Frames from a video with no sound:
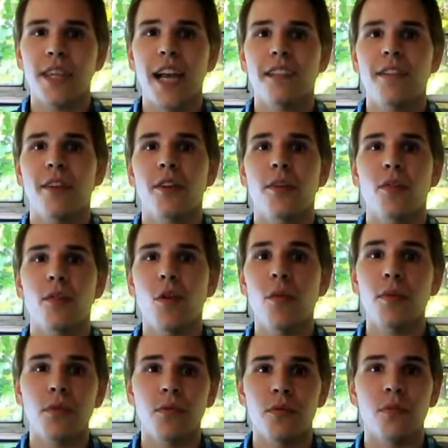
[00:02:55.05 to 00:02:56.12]
as our
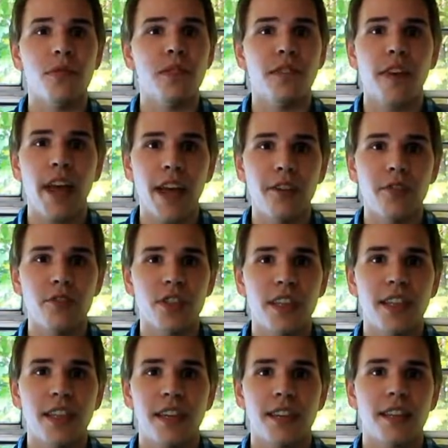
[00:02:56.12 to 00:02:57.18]
global source of energy.